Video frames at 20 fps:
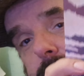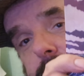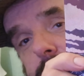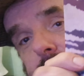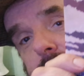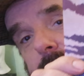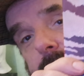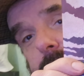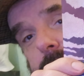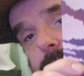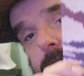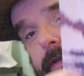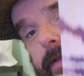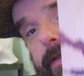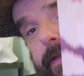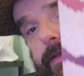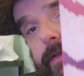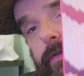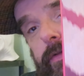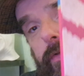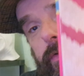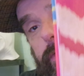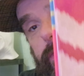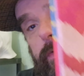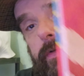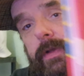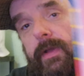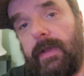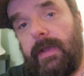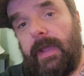really really
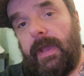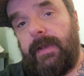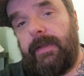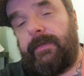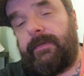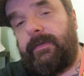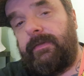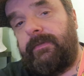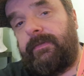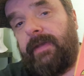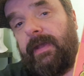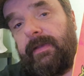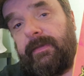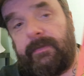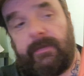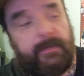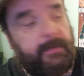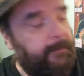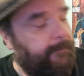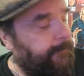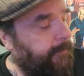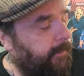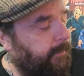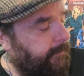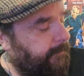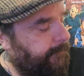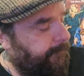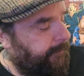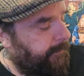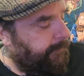cool and this contains like the
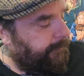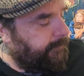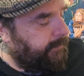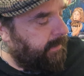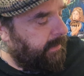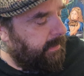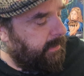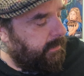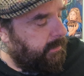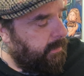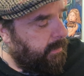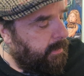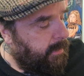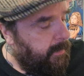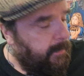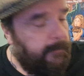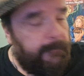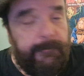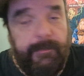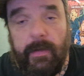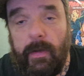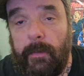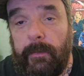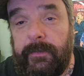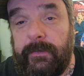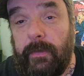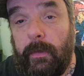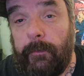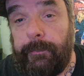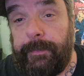first 15
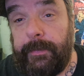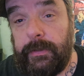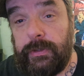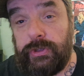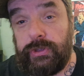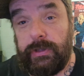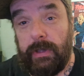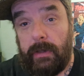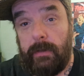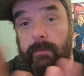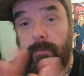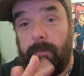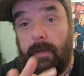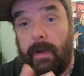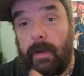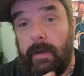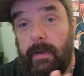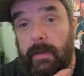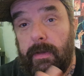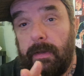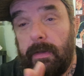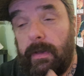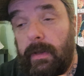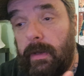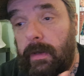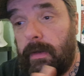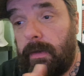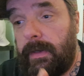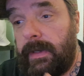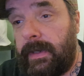films of the Showa
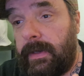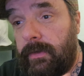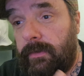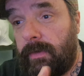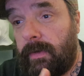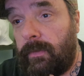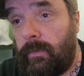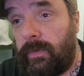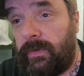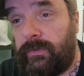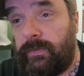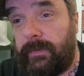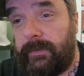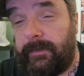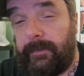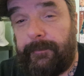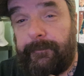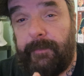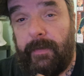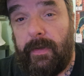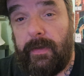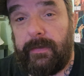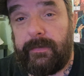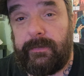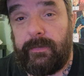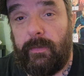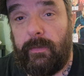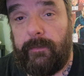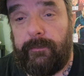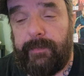uh, era which was the
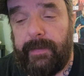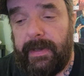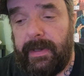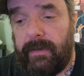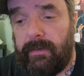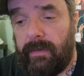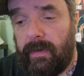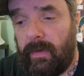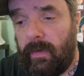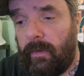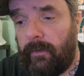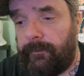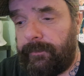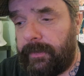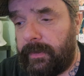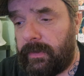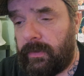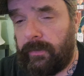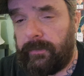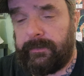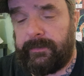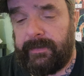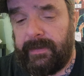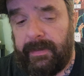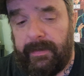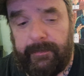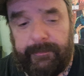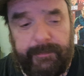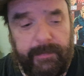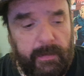first sort of era of the
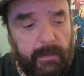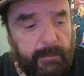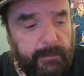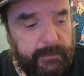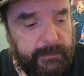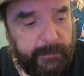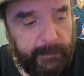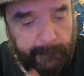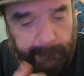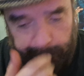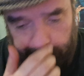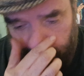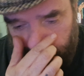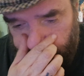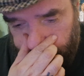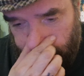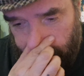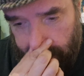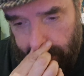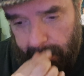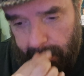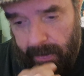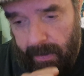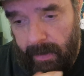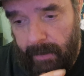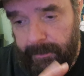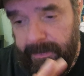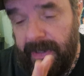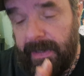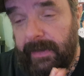Godzilla films
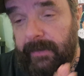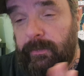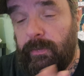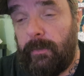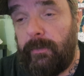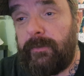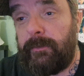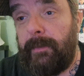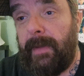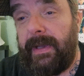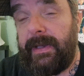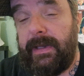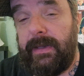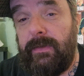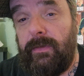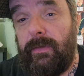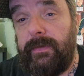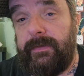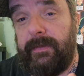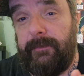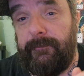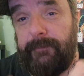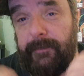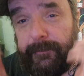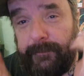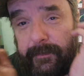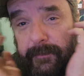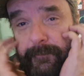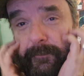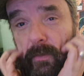um, yeah this one was made in
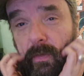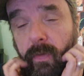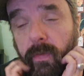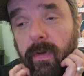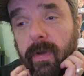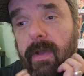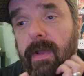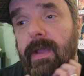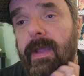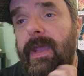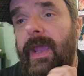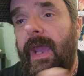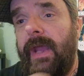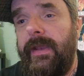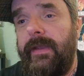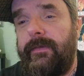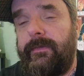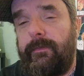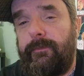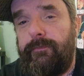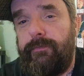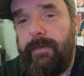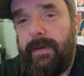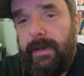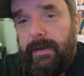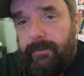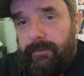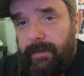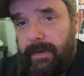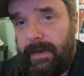1954 and it's a
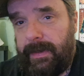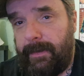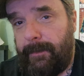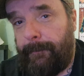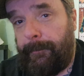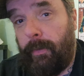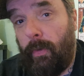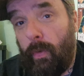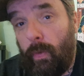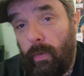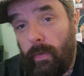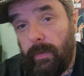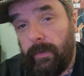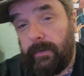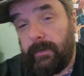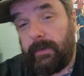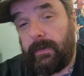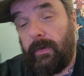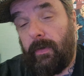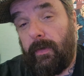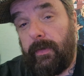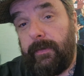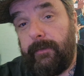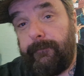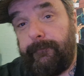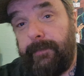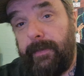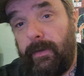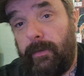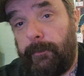really really important kind
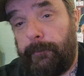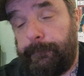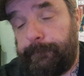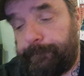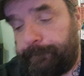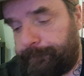of film